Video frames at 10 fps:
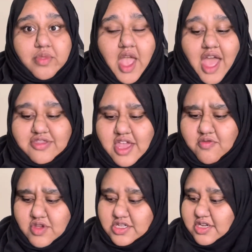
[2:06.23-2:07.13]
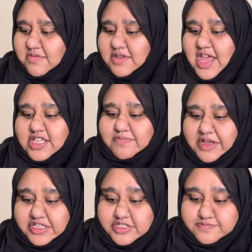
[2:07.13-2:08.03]
I thought it wasn't going to be that
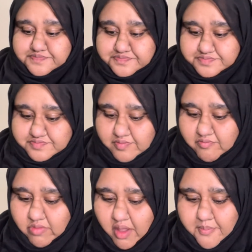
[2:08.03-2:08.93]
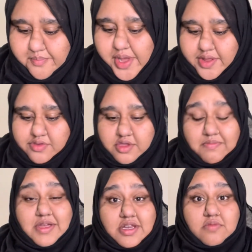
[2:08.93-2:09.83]
spicy, but the
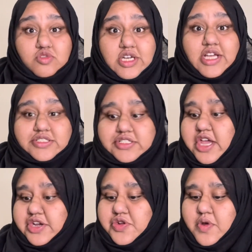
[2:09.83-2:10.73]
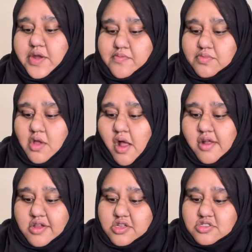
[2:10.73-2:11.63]
medium one has a kick to it.
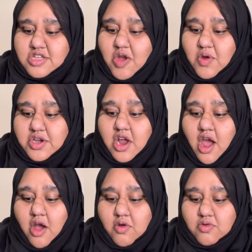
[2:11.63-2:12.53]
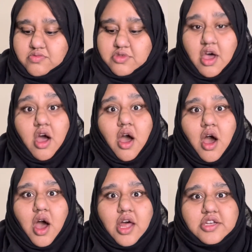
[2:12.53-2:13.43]
So I wonder how the
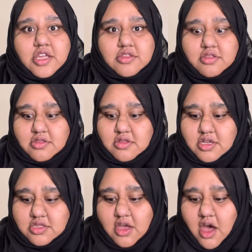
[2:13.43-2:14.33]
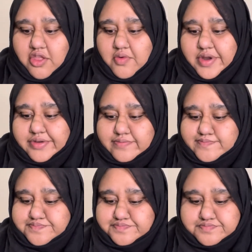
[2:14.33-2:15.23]
hot and then the other one,
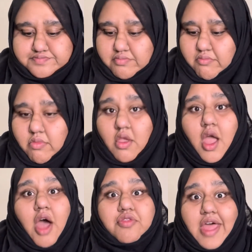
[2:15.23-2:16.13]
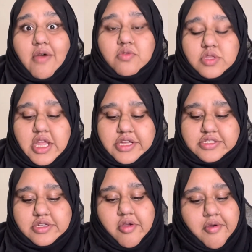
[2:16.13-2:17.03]
how that would
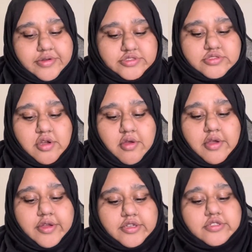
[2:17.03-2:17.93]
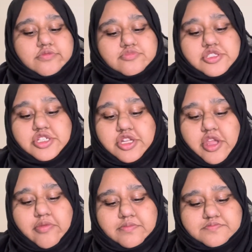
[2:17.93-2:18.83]
taste. Pretty good though.